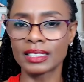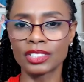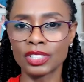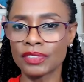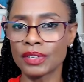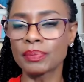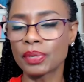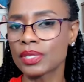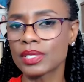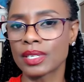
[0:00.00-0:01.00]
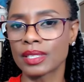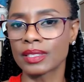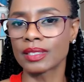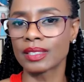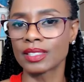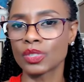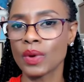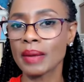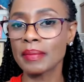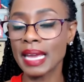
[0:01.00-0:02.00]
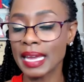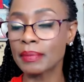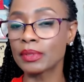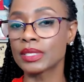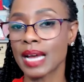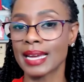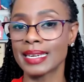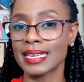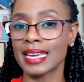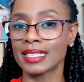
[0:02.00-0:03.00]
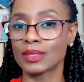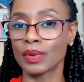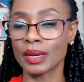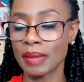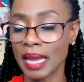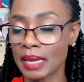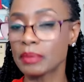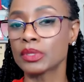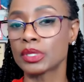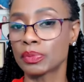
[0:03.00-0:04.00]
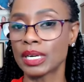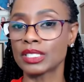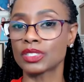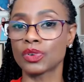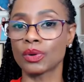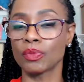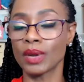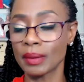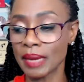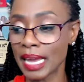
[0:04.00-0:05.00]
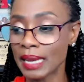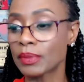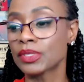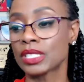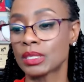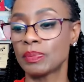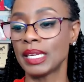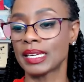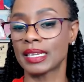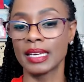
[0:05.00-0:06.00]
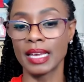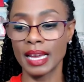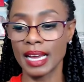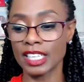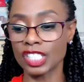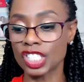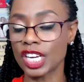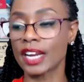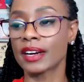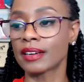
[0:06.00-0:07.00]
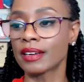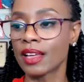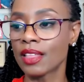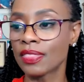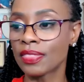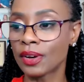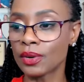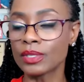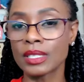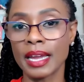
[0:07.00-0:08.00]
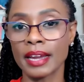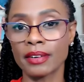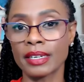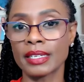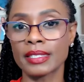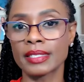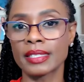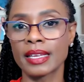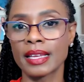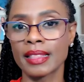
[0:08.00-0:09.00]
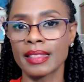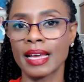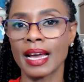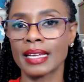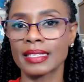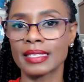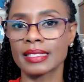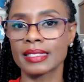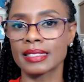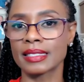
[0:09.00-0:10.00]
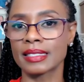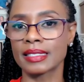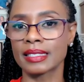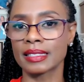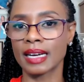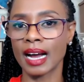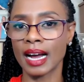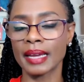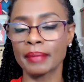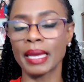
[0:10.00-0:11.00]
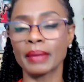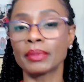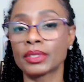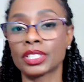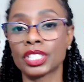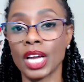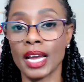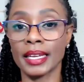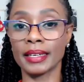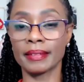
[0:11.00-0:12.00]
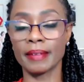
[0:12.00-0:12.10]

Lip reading: driven person. So when I'm able to ideate, when I'm able to brainstorm, when I'm able to speak and share, those are areas that I am able to shine.